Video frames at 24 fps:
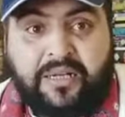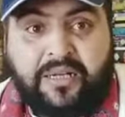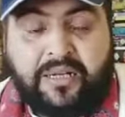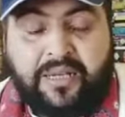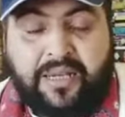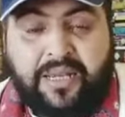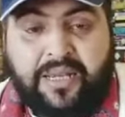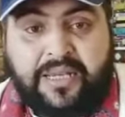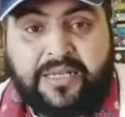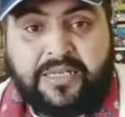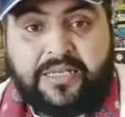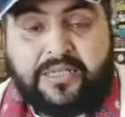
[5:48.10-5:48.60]

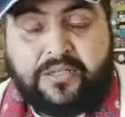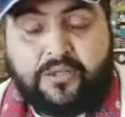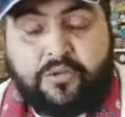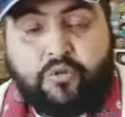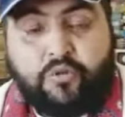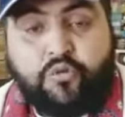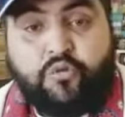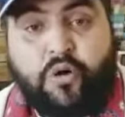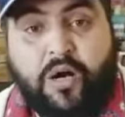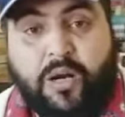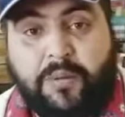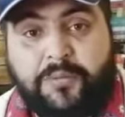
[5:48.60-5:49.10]
has
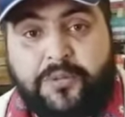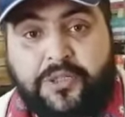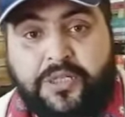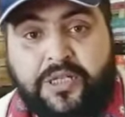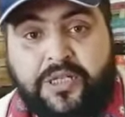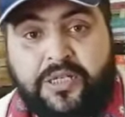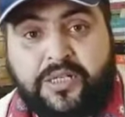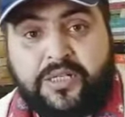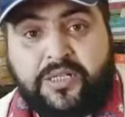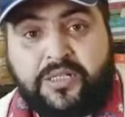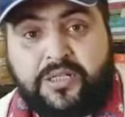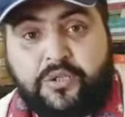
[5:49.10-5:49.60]
two
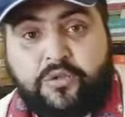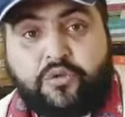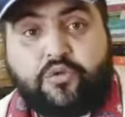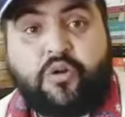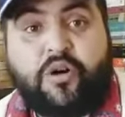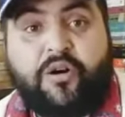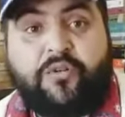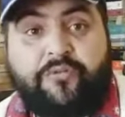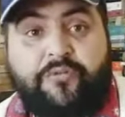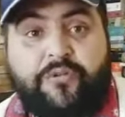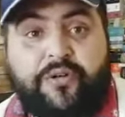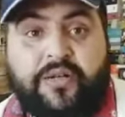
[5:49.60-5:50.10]
options to
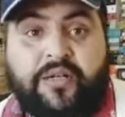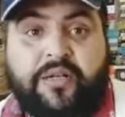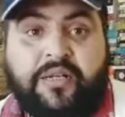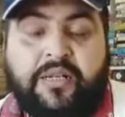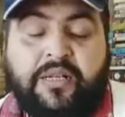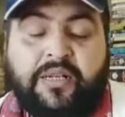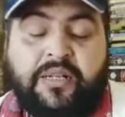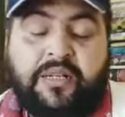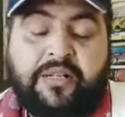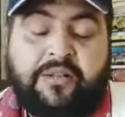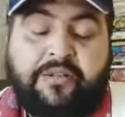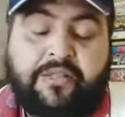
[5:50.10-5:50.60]
offer.
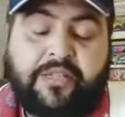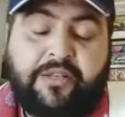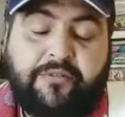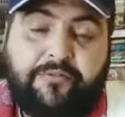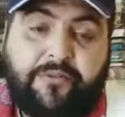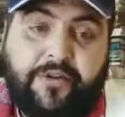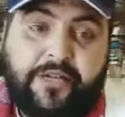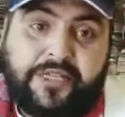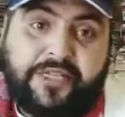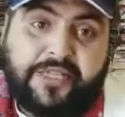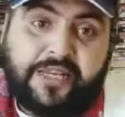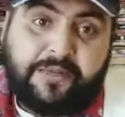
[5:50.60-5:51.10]
The
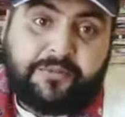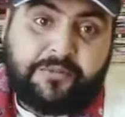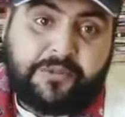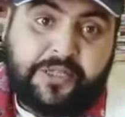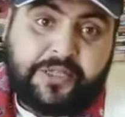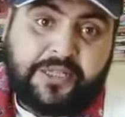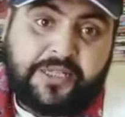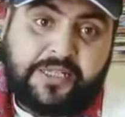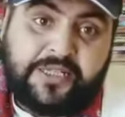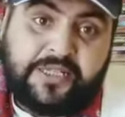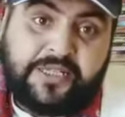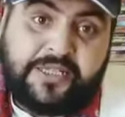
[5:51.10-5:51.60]
first option
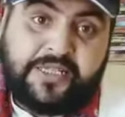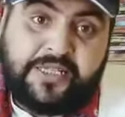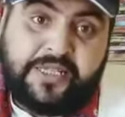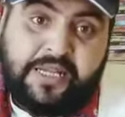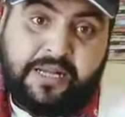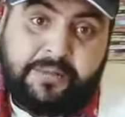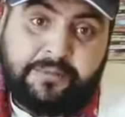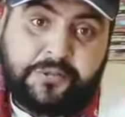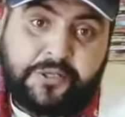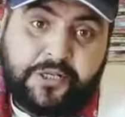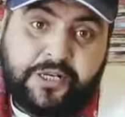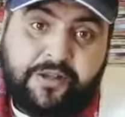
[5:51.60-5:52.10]
is the
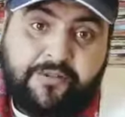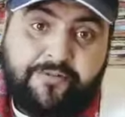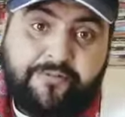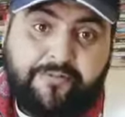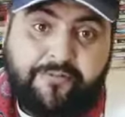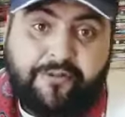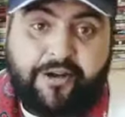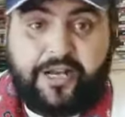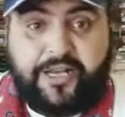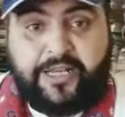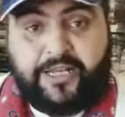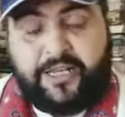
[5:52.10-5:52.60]
option of
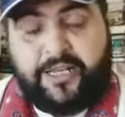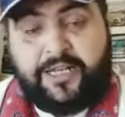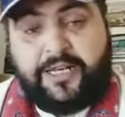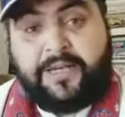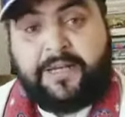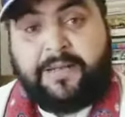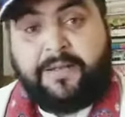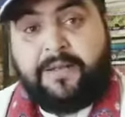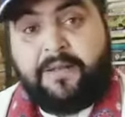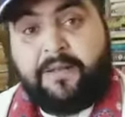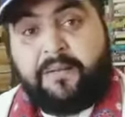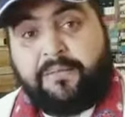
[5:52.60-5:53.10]
fire,
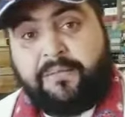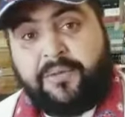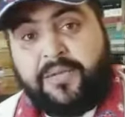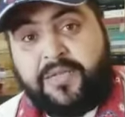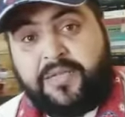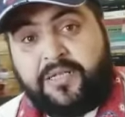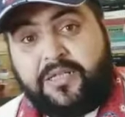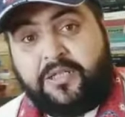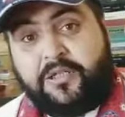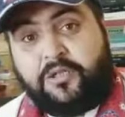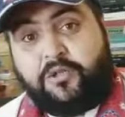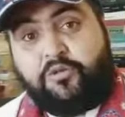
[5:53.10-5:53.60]

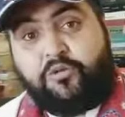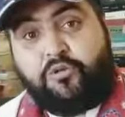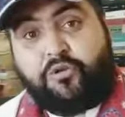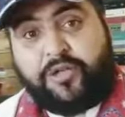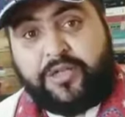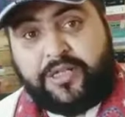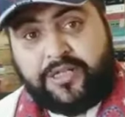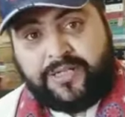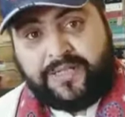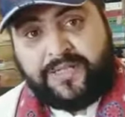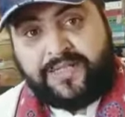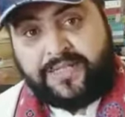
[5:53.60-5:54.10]
means you
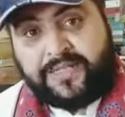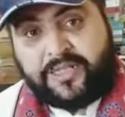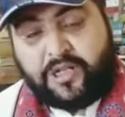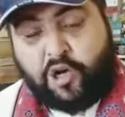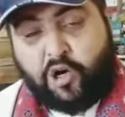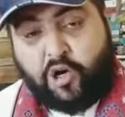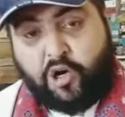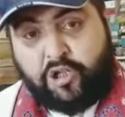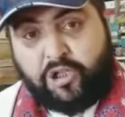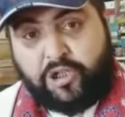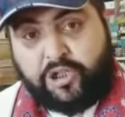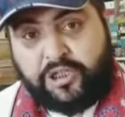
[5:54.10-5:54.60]
resist
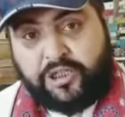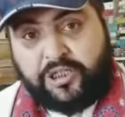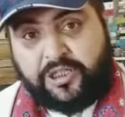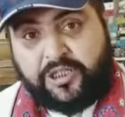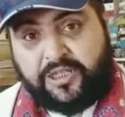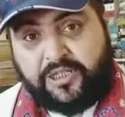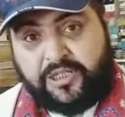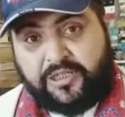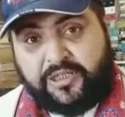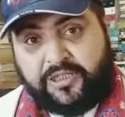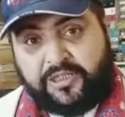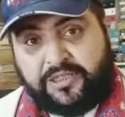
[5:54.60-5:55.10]
all
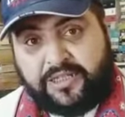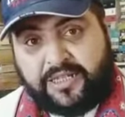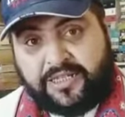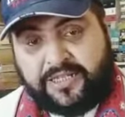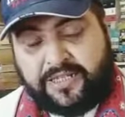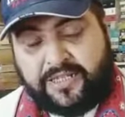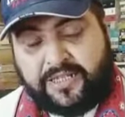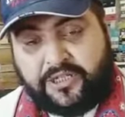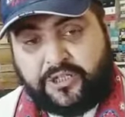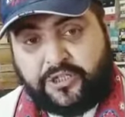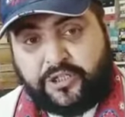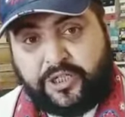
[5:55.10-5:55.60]
the
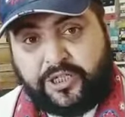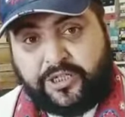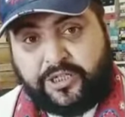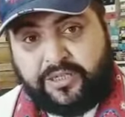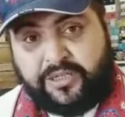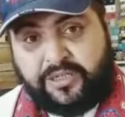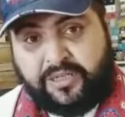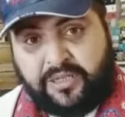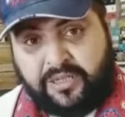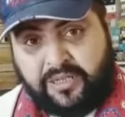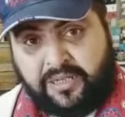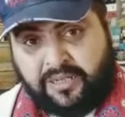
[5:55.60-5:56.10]

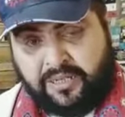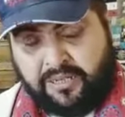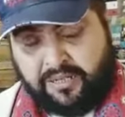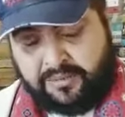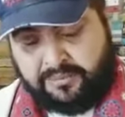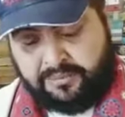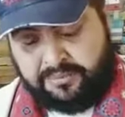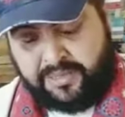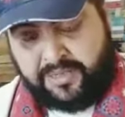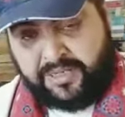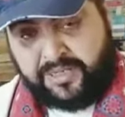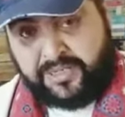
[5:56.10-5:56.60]
destruction,
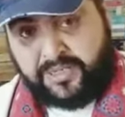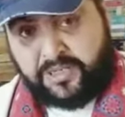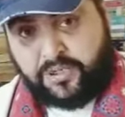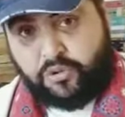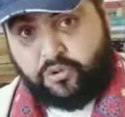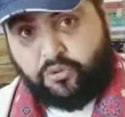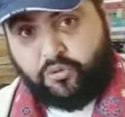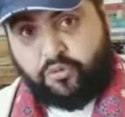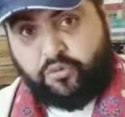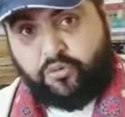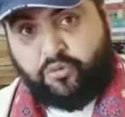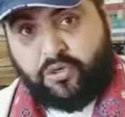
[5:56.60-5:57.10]
means
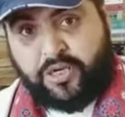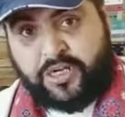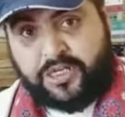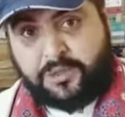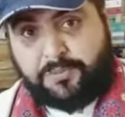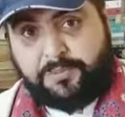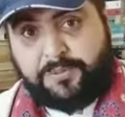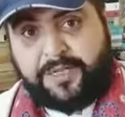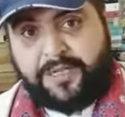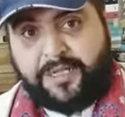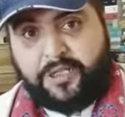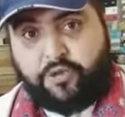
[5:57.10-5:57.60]
you
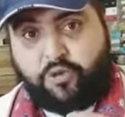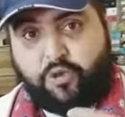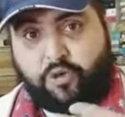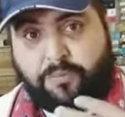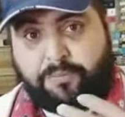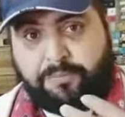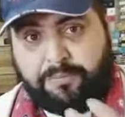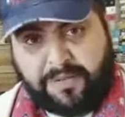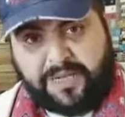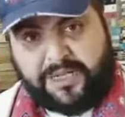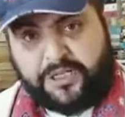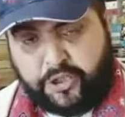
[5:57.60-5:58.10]
express your
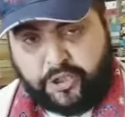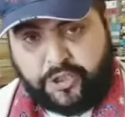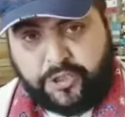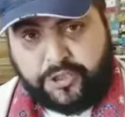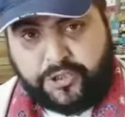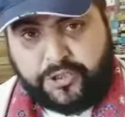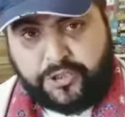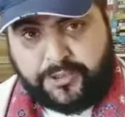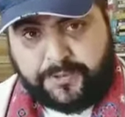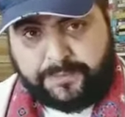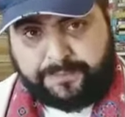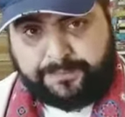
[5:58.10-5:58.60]

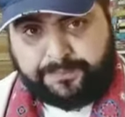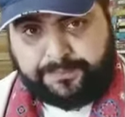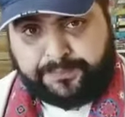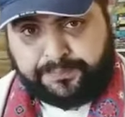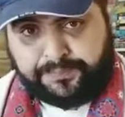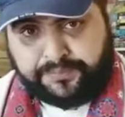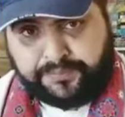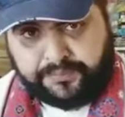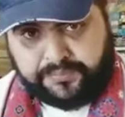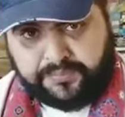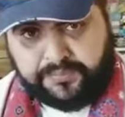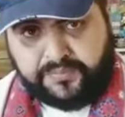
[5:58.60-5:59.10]
passions,
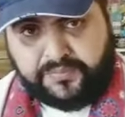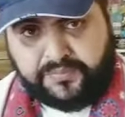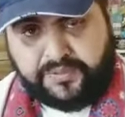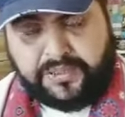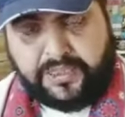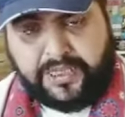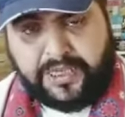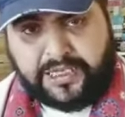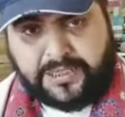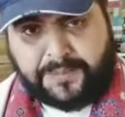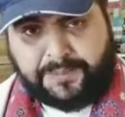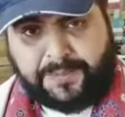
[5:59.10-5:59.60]

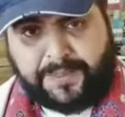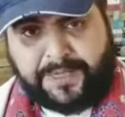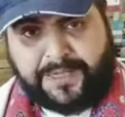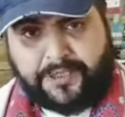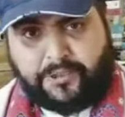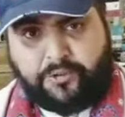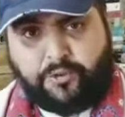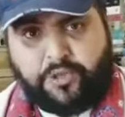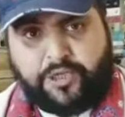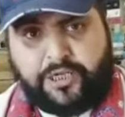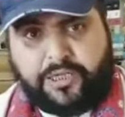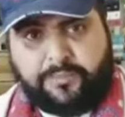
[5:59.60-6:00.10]
express
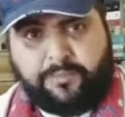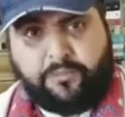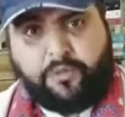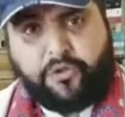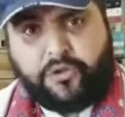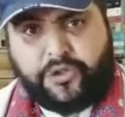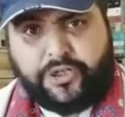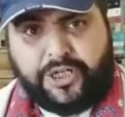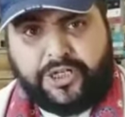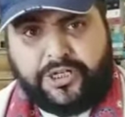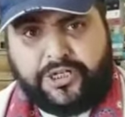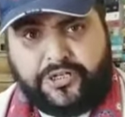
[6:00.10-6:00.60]
your
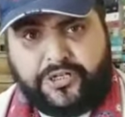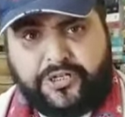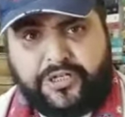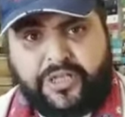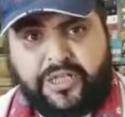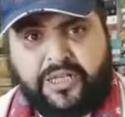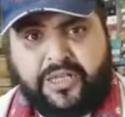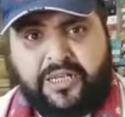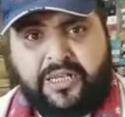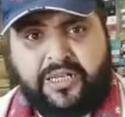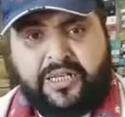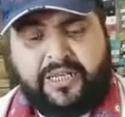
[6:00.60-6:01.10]
emotions,
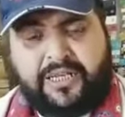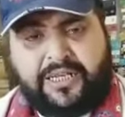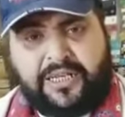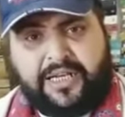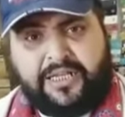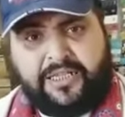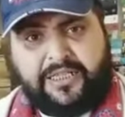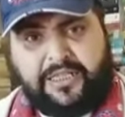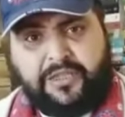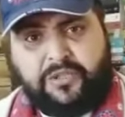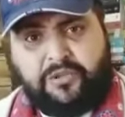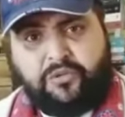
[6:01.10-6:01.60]

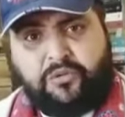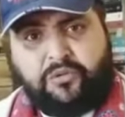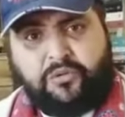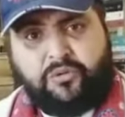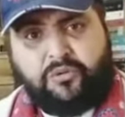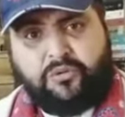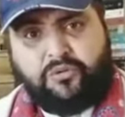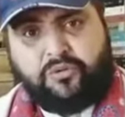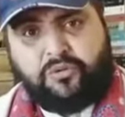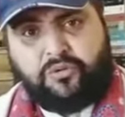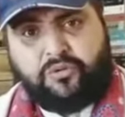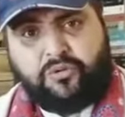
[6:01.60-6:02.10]

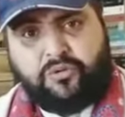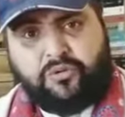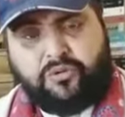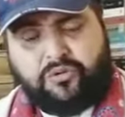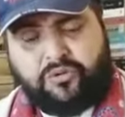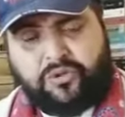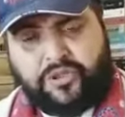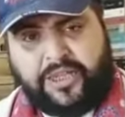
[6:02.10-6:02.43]
continue to